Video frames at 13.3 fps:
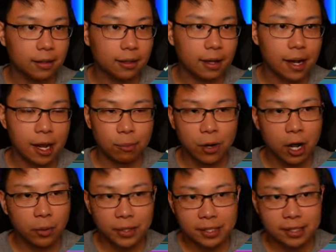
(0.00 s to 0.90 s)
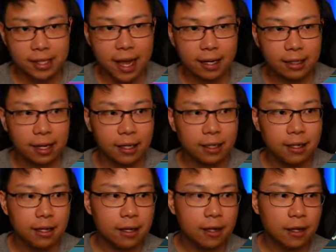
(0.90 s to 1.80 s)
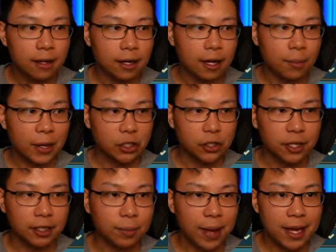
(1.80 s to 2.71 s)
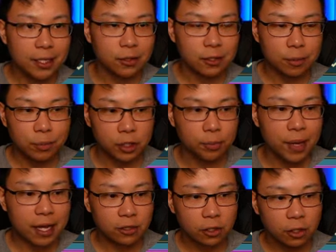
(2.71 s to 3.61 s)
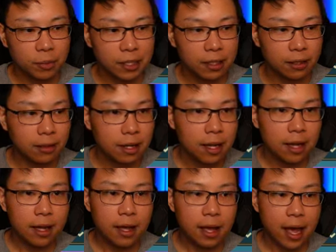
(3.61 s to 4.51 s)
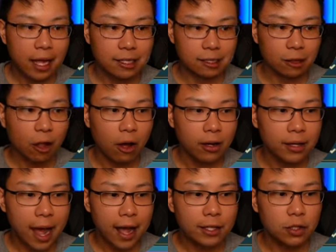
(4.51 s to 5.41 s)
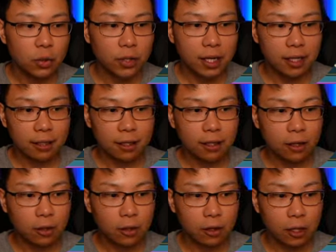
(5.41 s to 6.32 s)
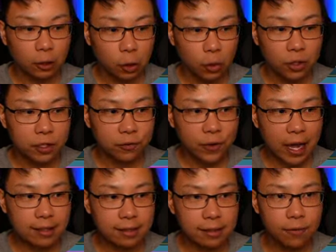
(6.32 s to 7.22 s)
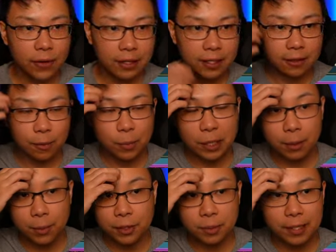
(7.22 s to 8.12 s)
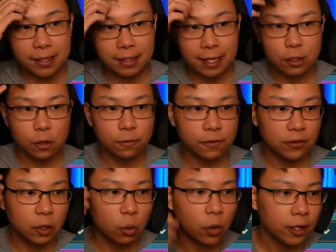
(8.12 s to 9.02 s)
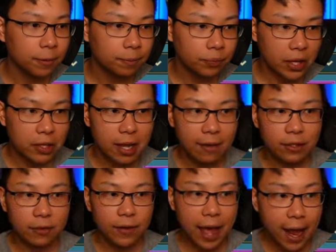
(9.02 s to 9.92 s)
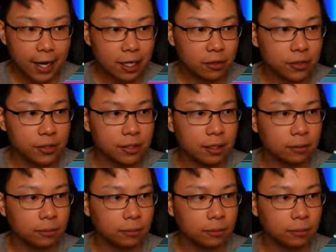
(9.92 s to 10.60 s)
and probably Stagnite. Uh, make sure you get the Masters to push back turn meter. As long as you get allures fast enough, I think the minimum speed is like two fifty-one, and you have enough accuracy,